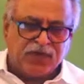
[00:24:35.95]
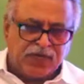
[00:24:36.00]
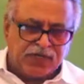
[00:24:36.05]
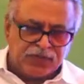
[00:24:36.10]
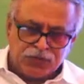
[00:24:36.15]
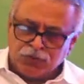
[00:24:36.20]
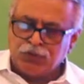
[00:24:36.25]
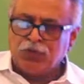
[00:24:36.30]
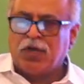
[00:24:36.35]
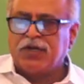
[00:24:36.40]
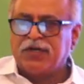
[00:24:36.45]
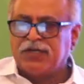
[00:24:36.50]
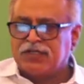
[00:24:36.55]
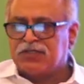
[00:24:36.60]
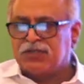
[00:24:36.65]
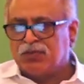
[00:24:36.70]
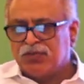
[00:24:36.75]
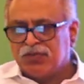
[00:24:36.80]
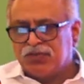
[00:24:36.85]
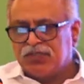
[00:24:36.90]
One should not
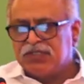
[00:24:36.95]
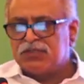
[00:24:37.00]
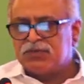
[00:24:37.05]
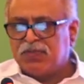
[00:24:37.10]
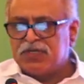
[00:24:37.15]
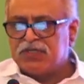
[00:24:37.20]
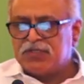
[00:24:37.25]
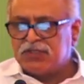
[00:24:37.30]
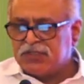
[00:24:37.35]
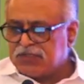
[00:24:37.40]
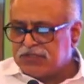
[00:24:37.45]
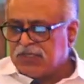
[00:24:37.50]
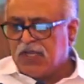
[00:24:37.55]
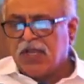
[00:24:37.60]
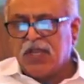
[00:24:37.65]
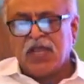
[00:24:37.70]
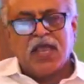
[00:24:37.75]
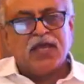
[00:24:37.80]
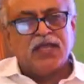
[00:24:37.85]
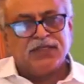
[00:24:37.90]
exclude these patients,
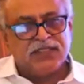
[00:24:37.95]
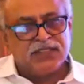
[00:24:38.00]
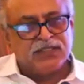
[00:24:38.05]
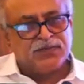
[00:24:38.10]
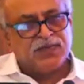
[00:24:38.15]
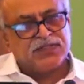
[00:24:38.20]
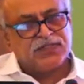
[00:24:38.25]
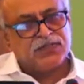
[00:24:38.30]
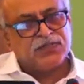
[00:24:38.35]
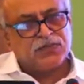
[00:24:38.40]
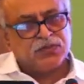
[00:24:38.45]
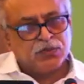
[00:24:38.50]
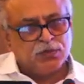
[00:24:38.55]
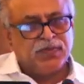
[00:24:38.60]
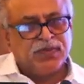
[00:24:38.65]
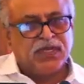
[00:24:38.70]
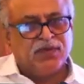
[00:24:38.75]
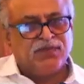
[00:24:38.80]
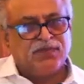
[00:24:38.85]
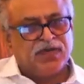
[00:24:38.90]
and these patients should
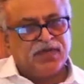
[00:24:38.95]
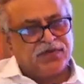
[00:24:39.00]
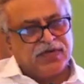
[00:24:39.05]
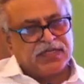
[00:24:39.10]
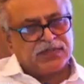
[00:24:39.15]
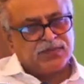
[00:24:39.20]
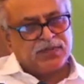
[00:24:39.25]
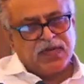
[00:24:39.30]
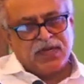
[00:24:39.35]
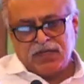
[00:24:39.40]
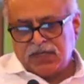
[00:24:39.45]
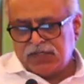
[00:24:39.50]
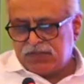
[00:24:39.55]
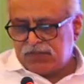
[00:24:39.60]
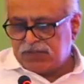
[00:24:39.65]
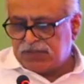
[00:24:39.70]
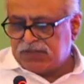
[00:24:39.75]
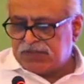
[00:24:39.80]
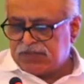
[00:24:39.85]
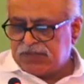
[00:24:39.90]
be given a
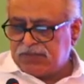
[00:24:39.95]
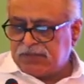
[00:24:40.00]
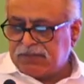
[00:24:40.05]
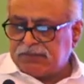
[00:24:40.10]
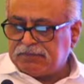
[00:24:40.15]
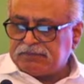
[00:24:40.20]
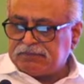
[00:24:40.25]
transplantations.